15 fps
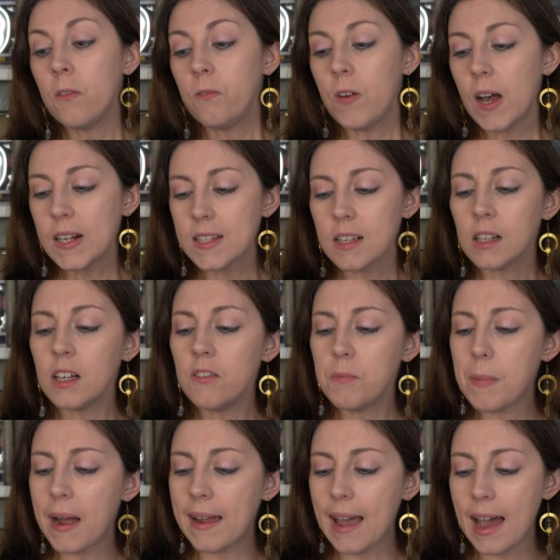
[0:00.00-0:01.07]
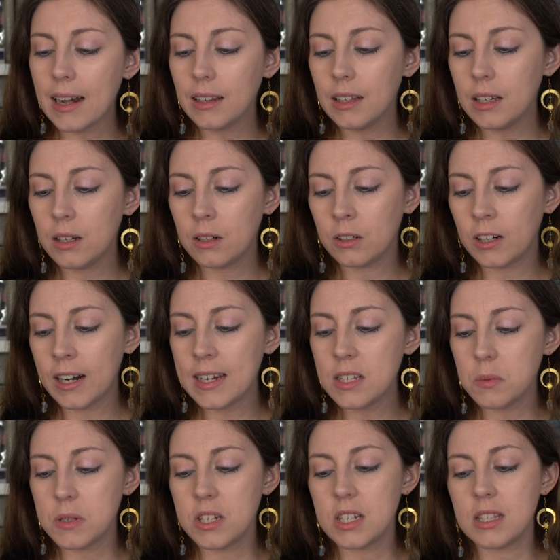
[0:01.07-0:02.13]
Foxglove by Adeline
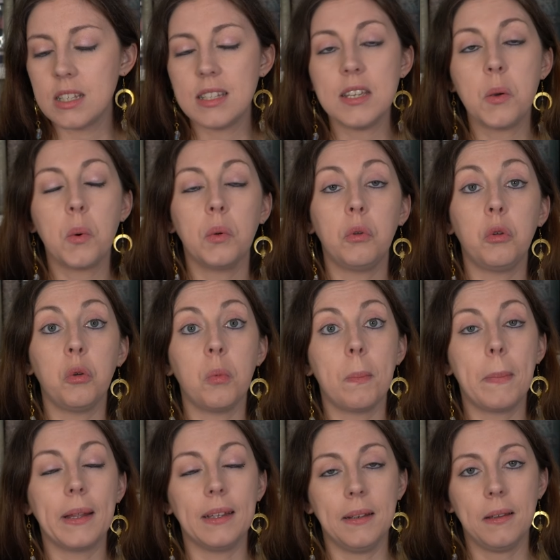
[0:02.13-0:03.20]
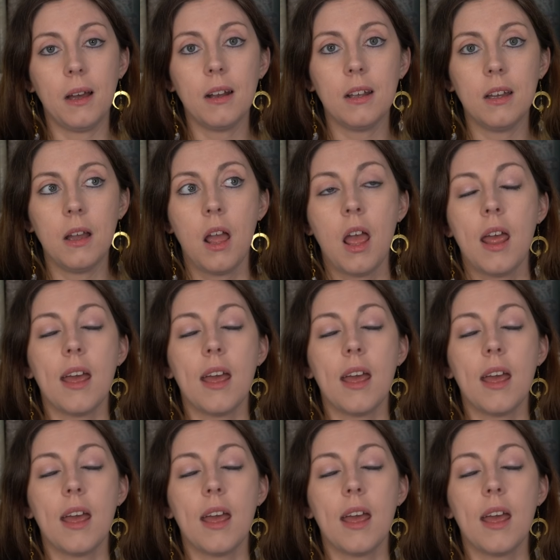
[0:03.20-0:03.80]
Grace, which is the sequel to Belladonna,